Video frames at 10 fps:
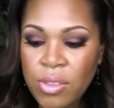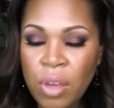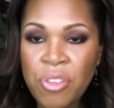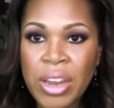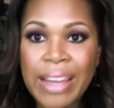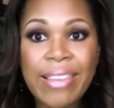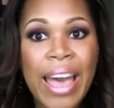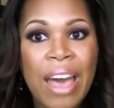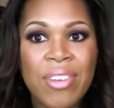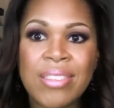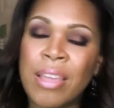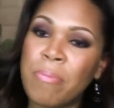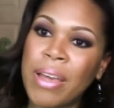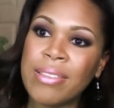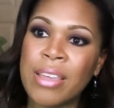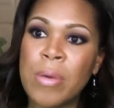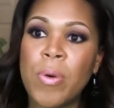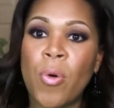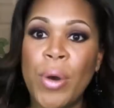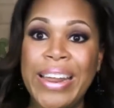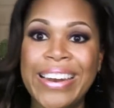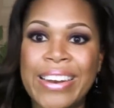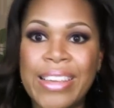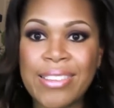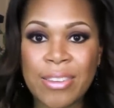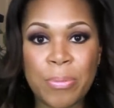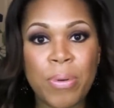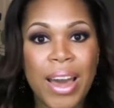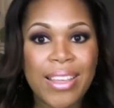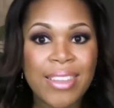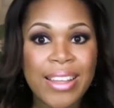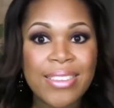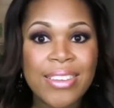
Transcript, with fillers: So if you'd like to have a step-by-step or a list of products that I